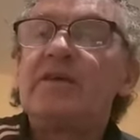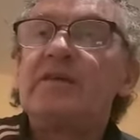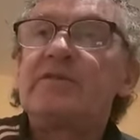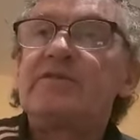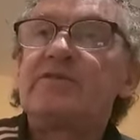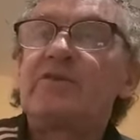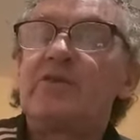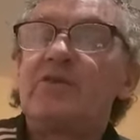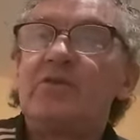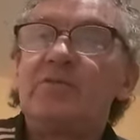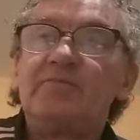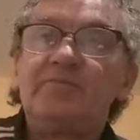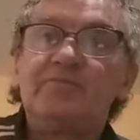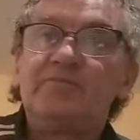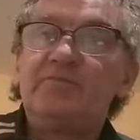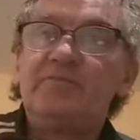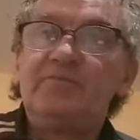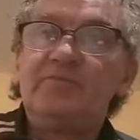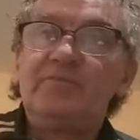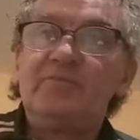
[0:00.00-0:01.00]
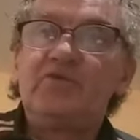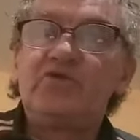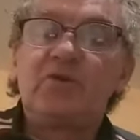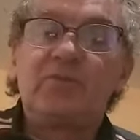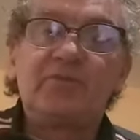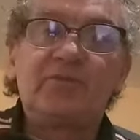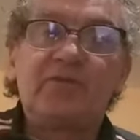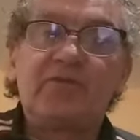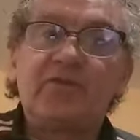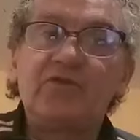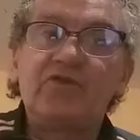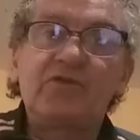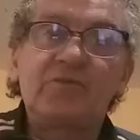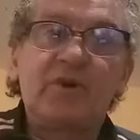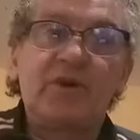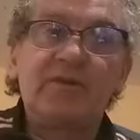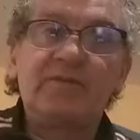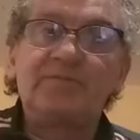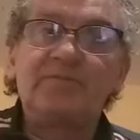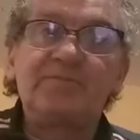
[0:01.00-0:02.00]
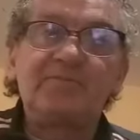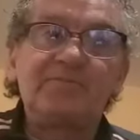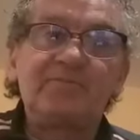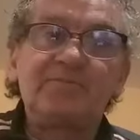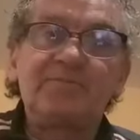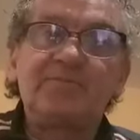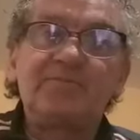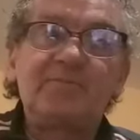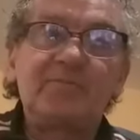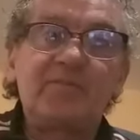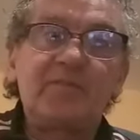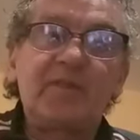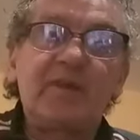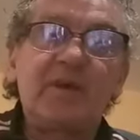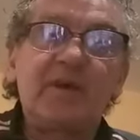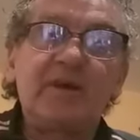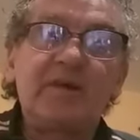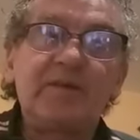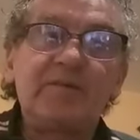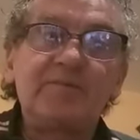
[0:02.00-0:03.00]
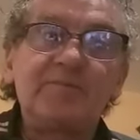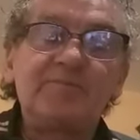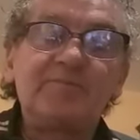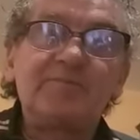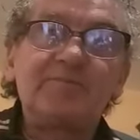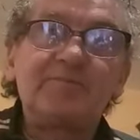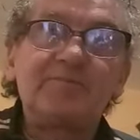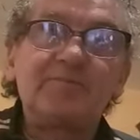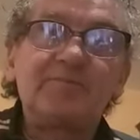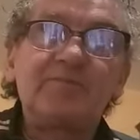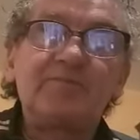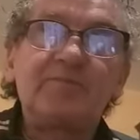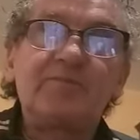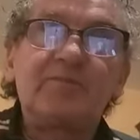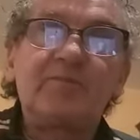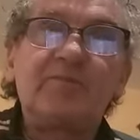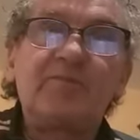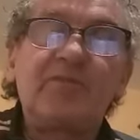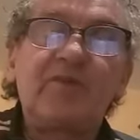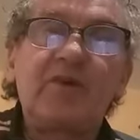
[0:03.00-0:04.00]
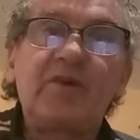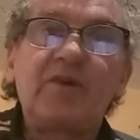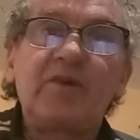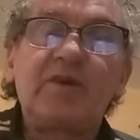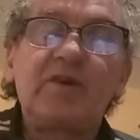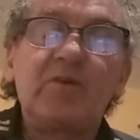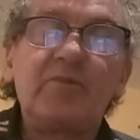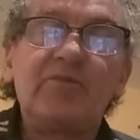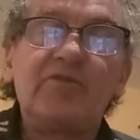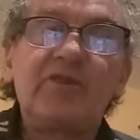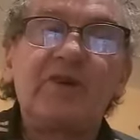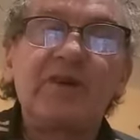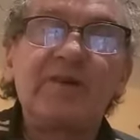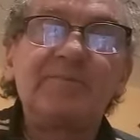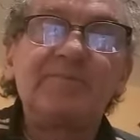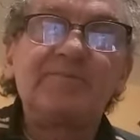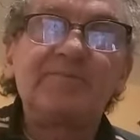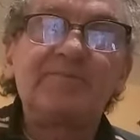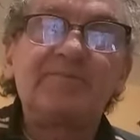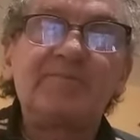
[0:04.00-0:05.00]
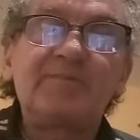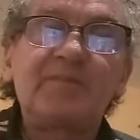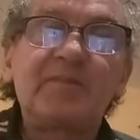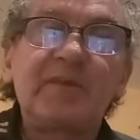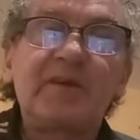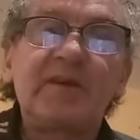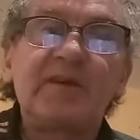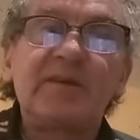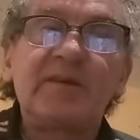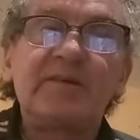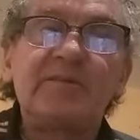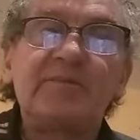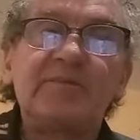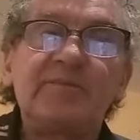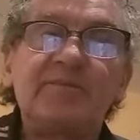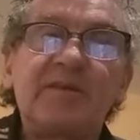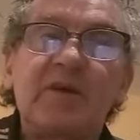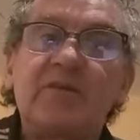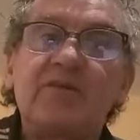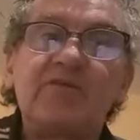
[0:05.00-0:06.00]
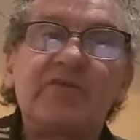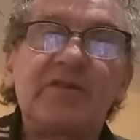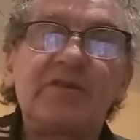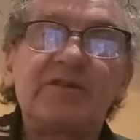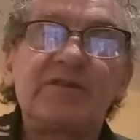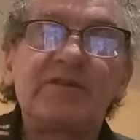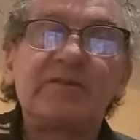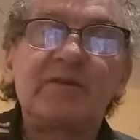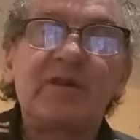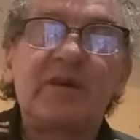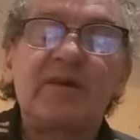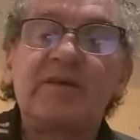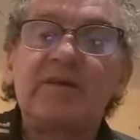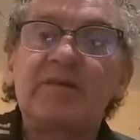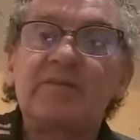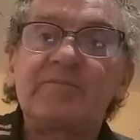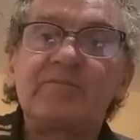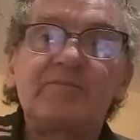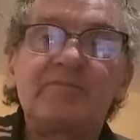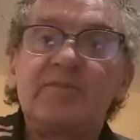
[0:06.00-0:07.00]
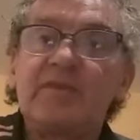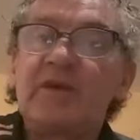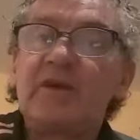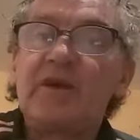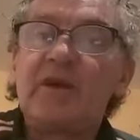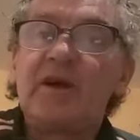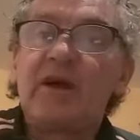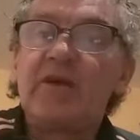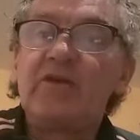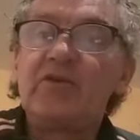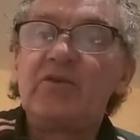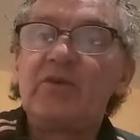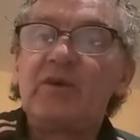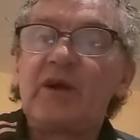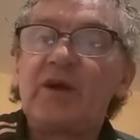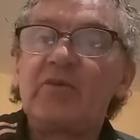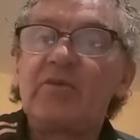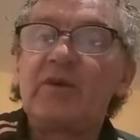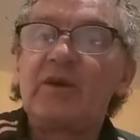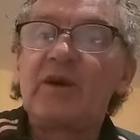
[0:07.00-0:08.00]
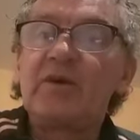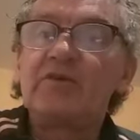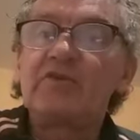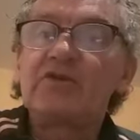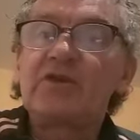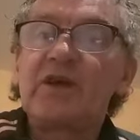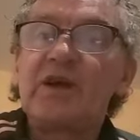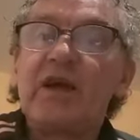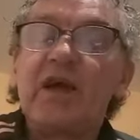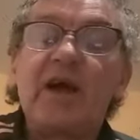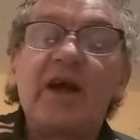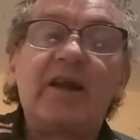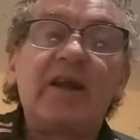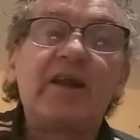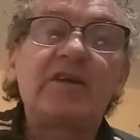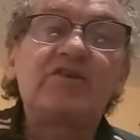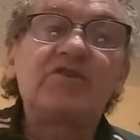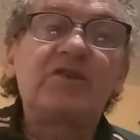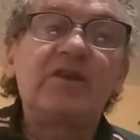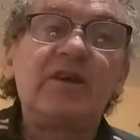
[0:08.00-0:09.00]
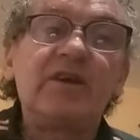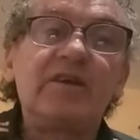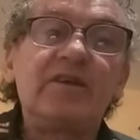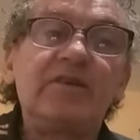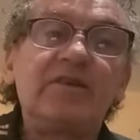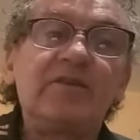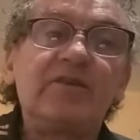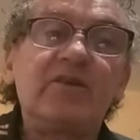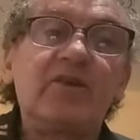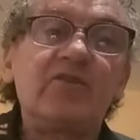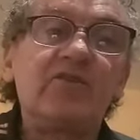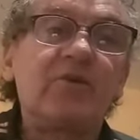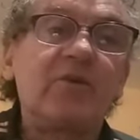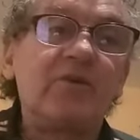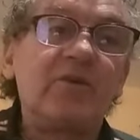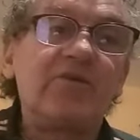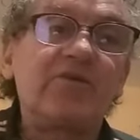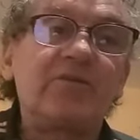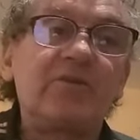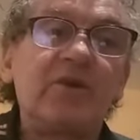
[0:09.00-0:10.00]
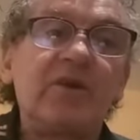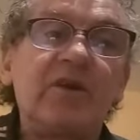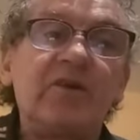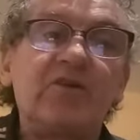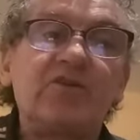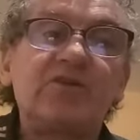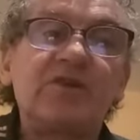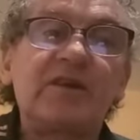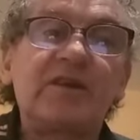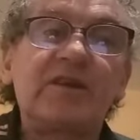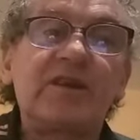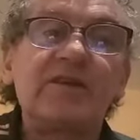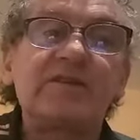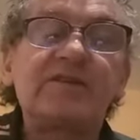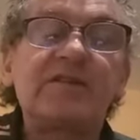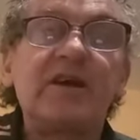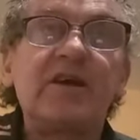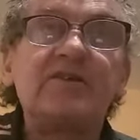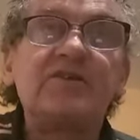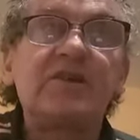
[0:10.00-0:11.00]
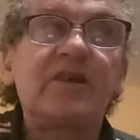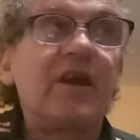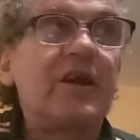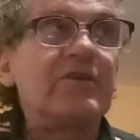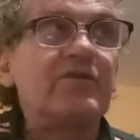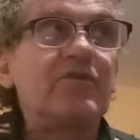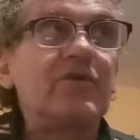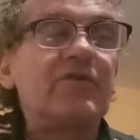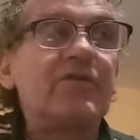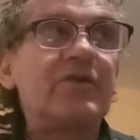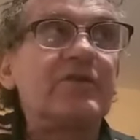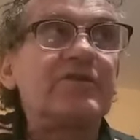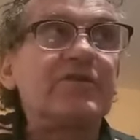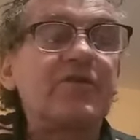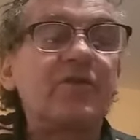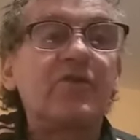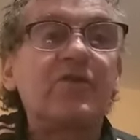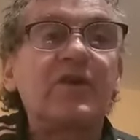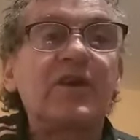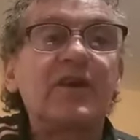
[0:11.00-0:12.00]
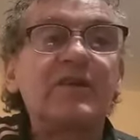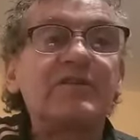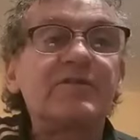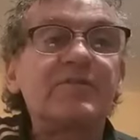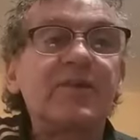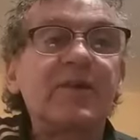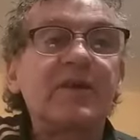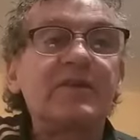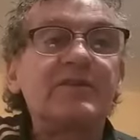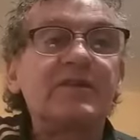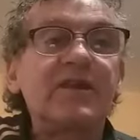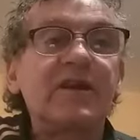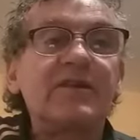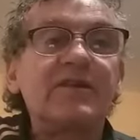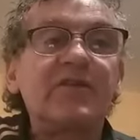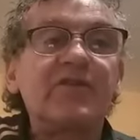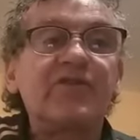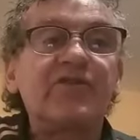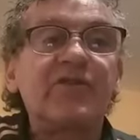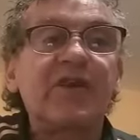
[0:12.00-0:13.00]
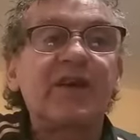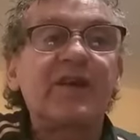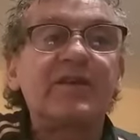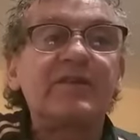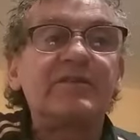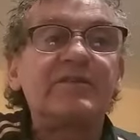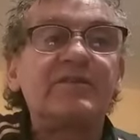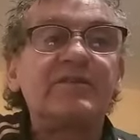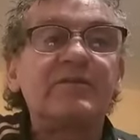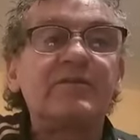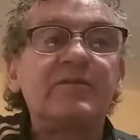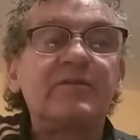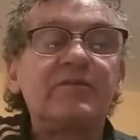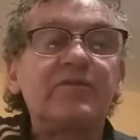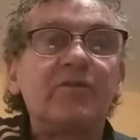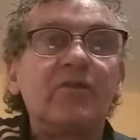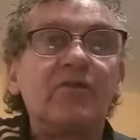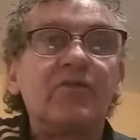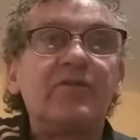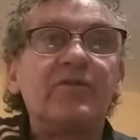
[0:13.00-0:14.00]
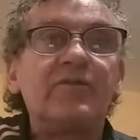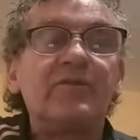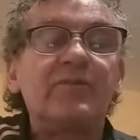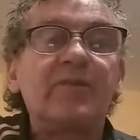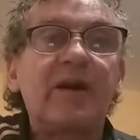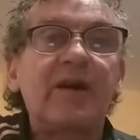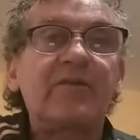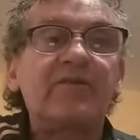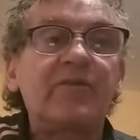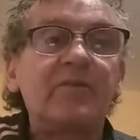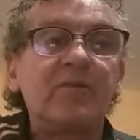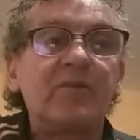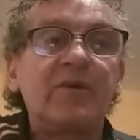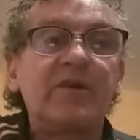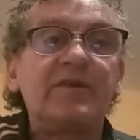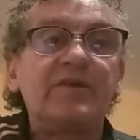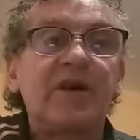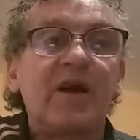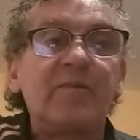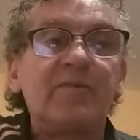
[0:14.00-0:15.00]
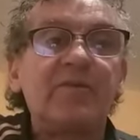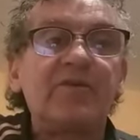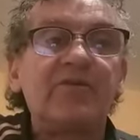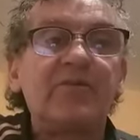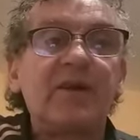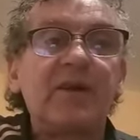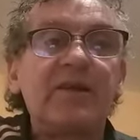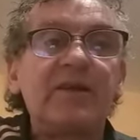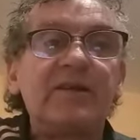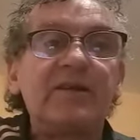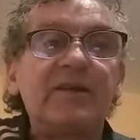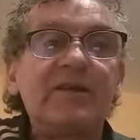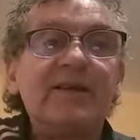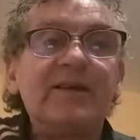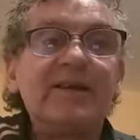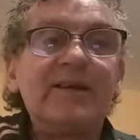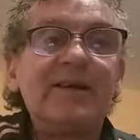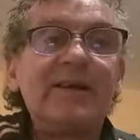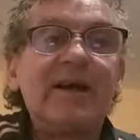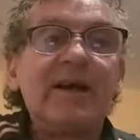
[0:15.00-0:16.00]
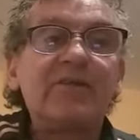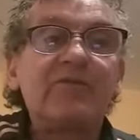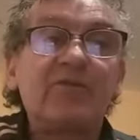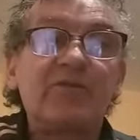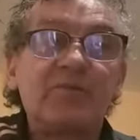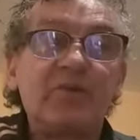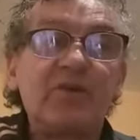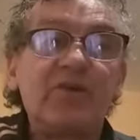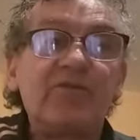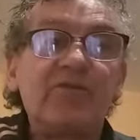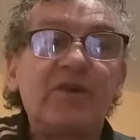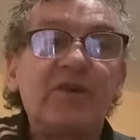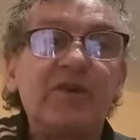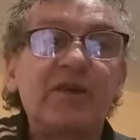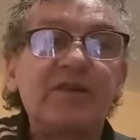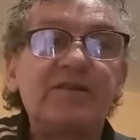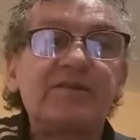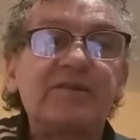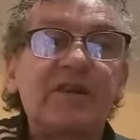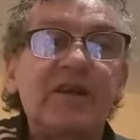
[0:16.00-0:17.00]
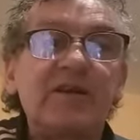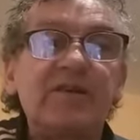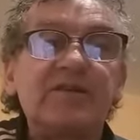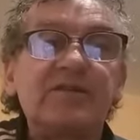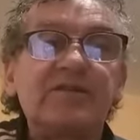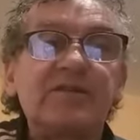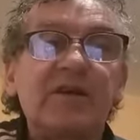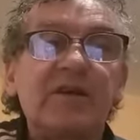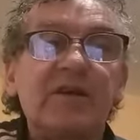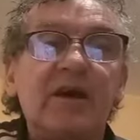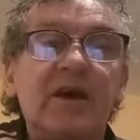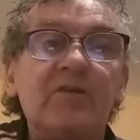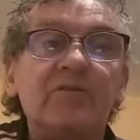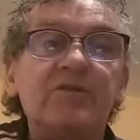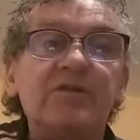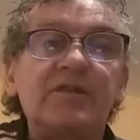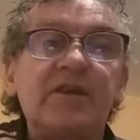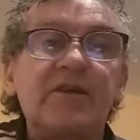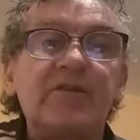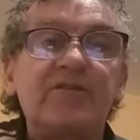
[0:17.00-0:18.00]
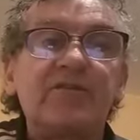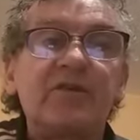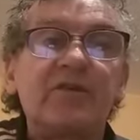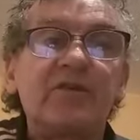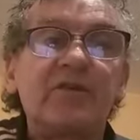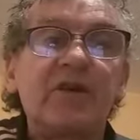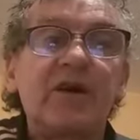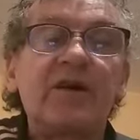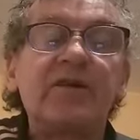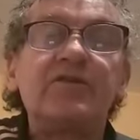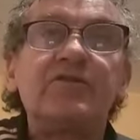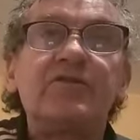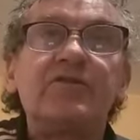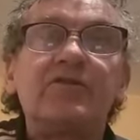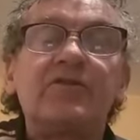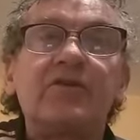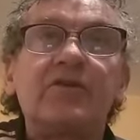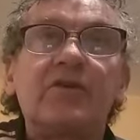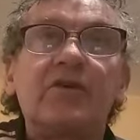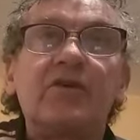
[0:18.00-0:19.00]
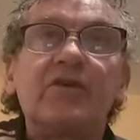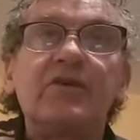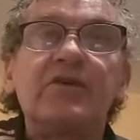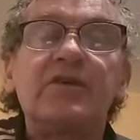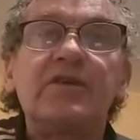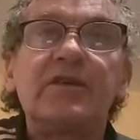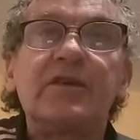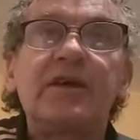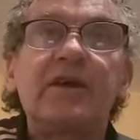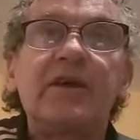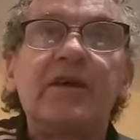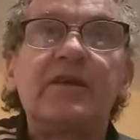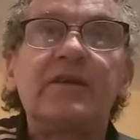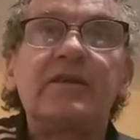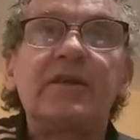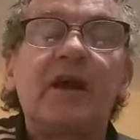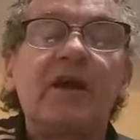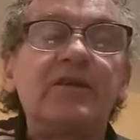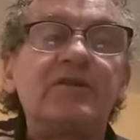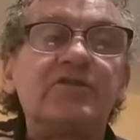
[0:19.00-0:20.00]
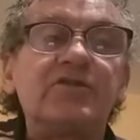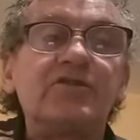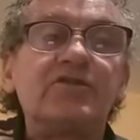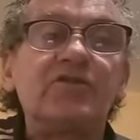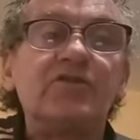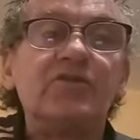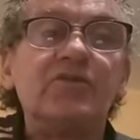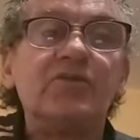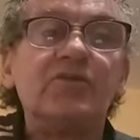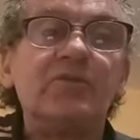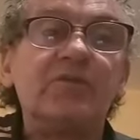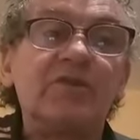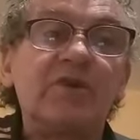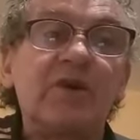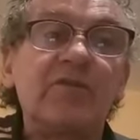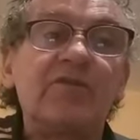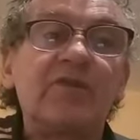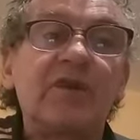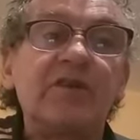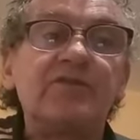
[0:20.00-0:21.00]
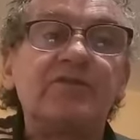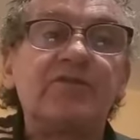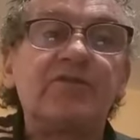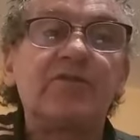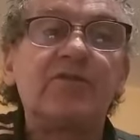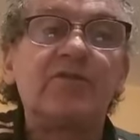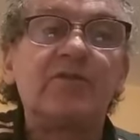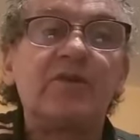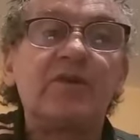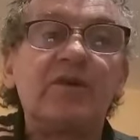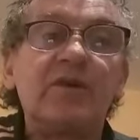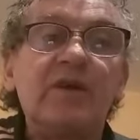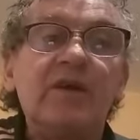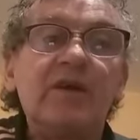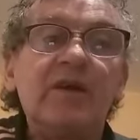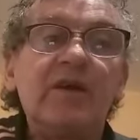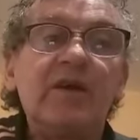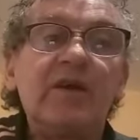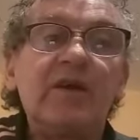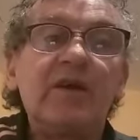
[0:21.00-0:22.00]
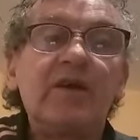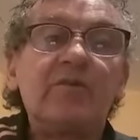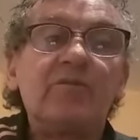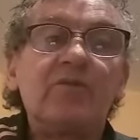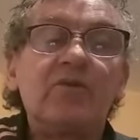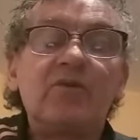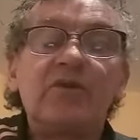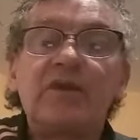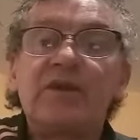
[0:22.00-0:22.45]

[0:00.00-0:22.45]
So, jumped the first one, very clumsy. That was it. I knew a long way out. And actually, the other one was the one I looked at last night, and I had a reverse forecast because it had a second run back from a wind up as well. And there was money for it last night, hours after I done the recording, 9-2, went off 9-4, won